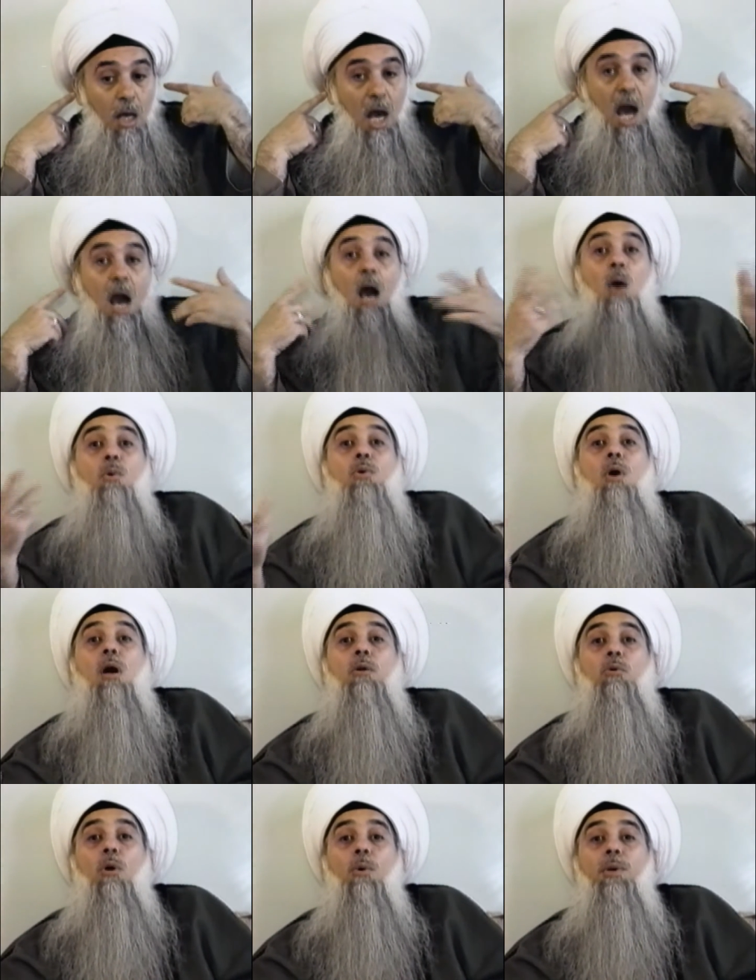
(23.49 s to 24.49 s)
how you
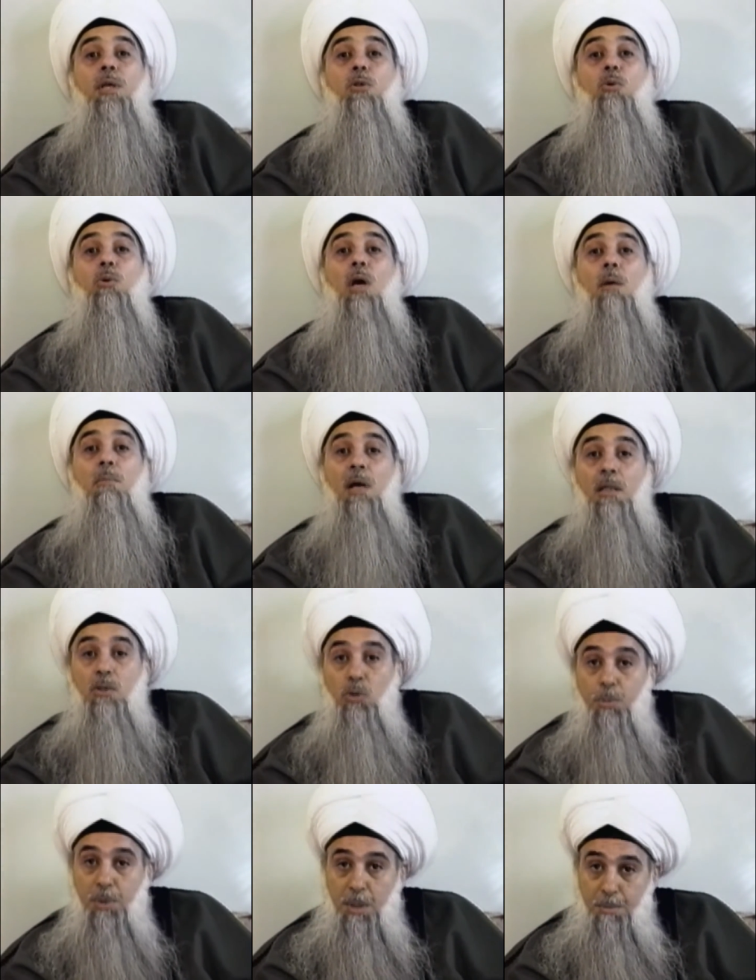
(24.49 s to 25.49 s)
are going to come
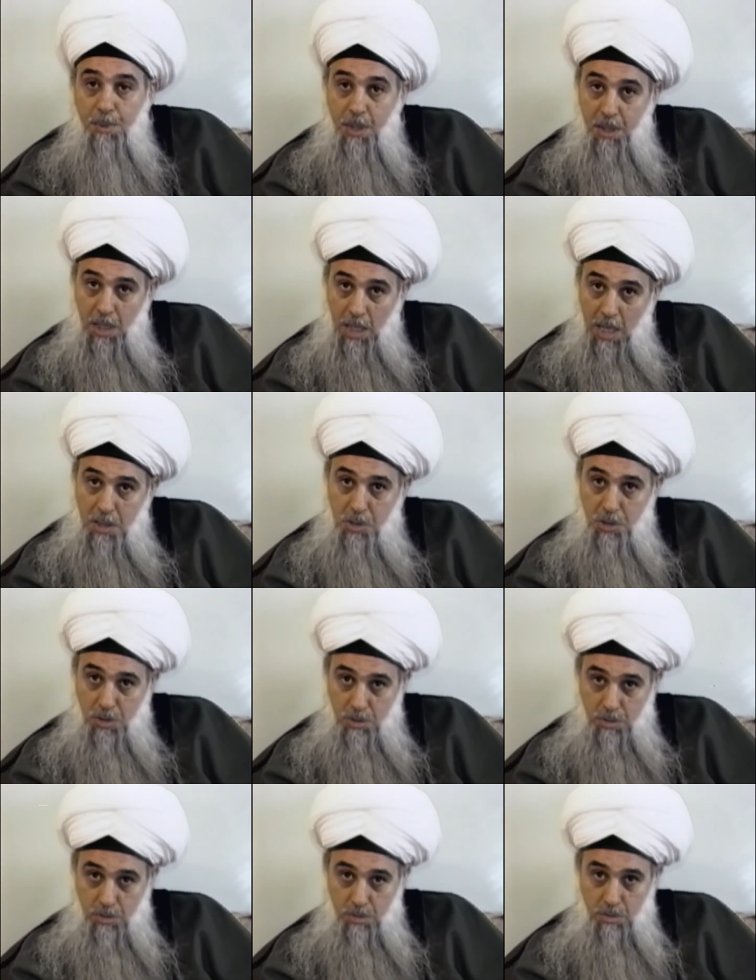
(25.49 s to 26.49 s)
and to prepare a
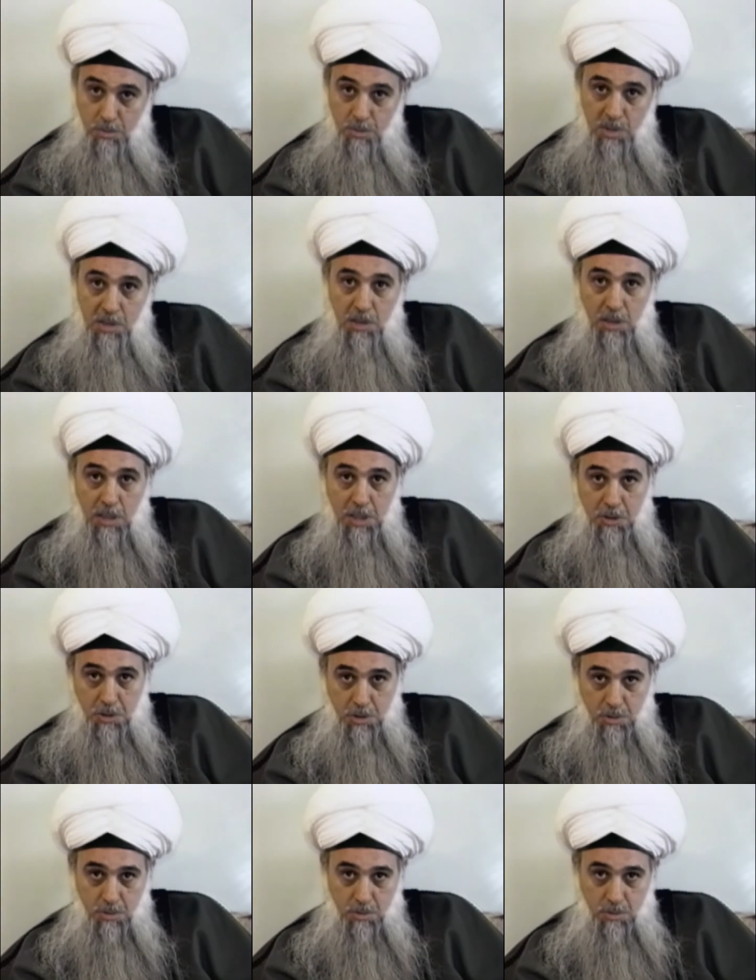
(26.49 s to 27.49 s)
lecture, Mr.
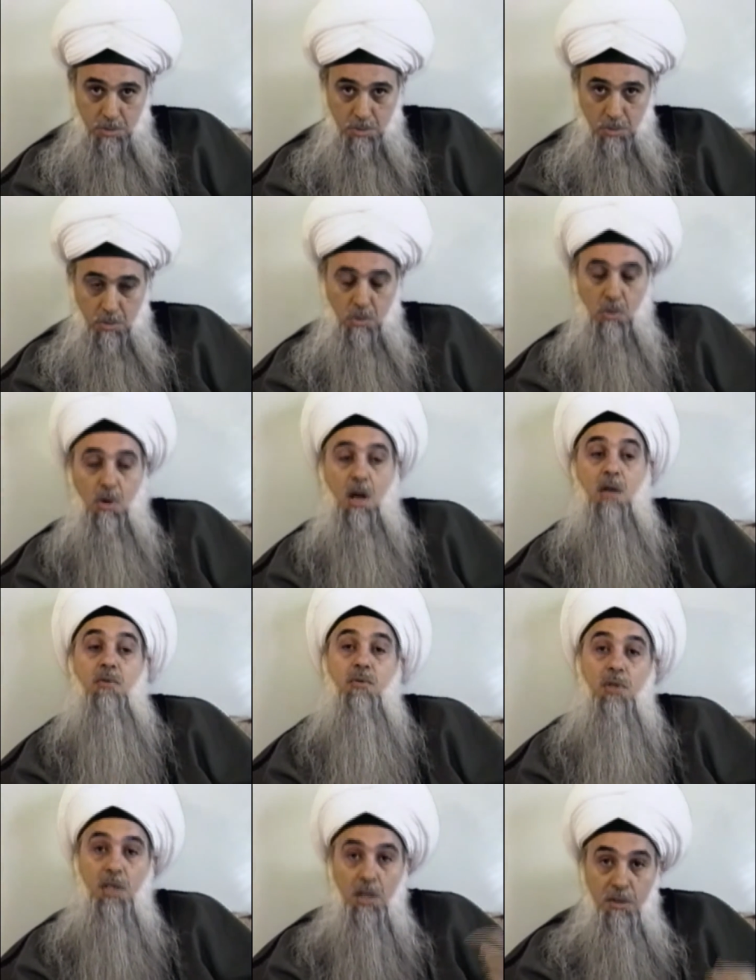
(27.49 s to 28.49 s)
Leach
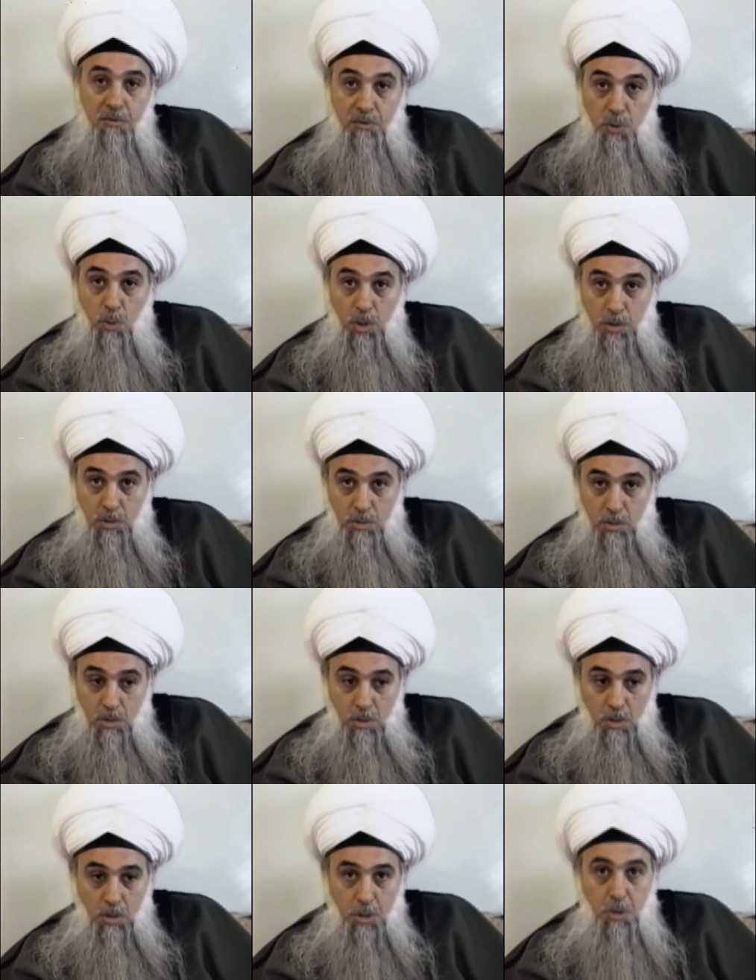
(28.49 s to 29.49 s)
and dear viewers?
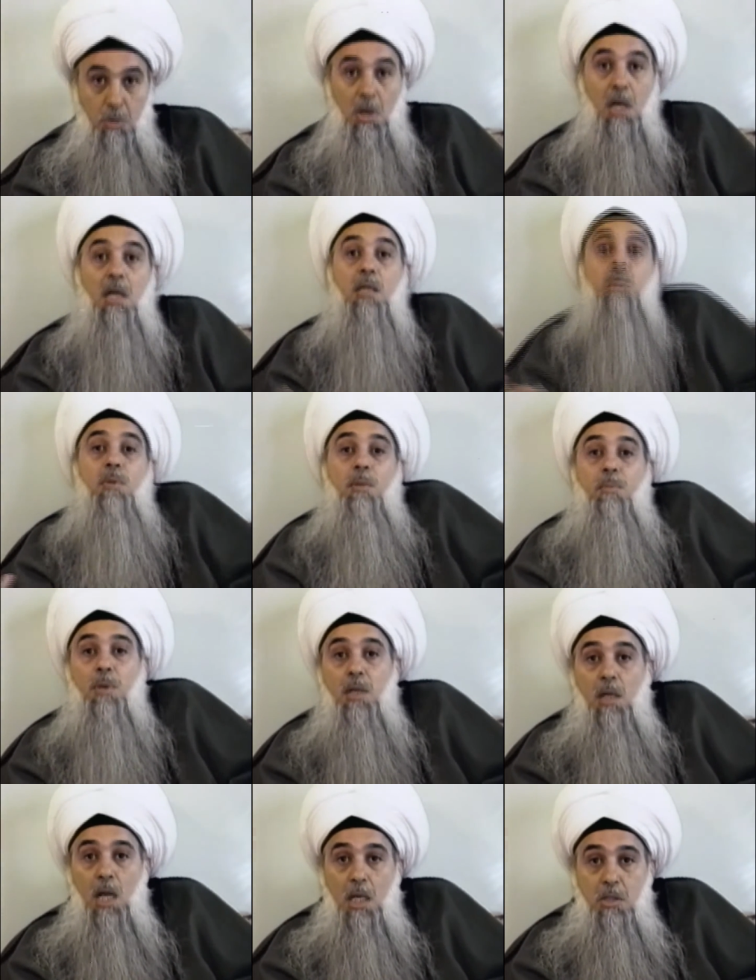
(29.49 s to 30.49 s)
You cannot
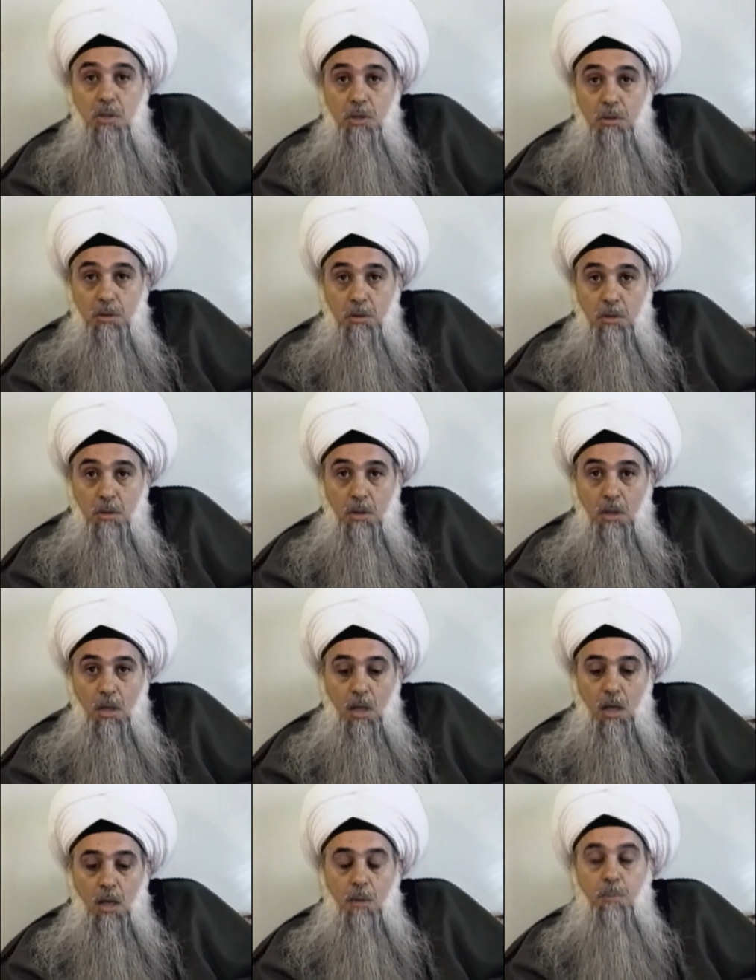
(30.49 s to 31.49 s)
prepare a lecture.
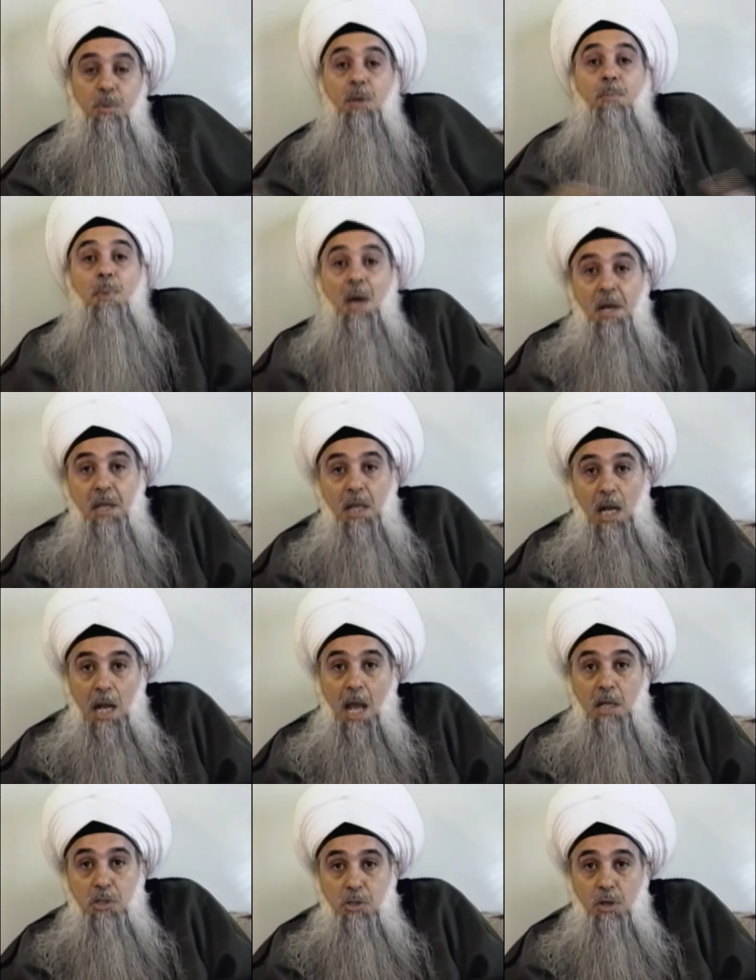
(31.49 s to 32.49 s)
Preparing
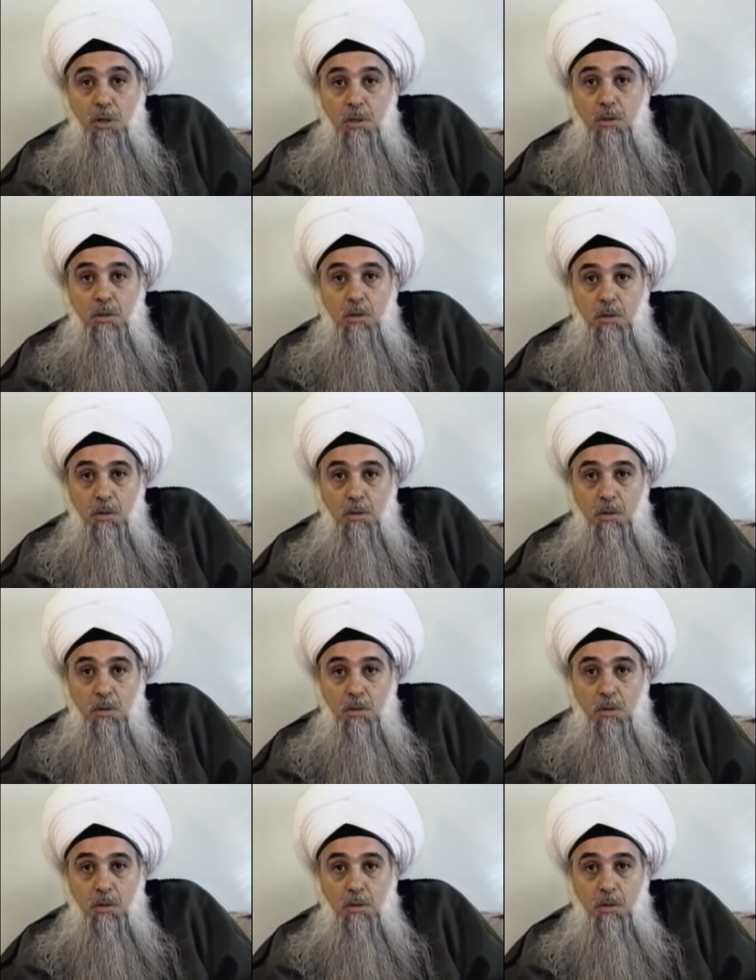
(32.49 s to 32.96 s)
a lecture,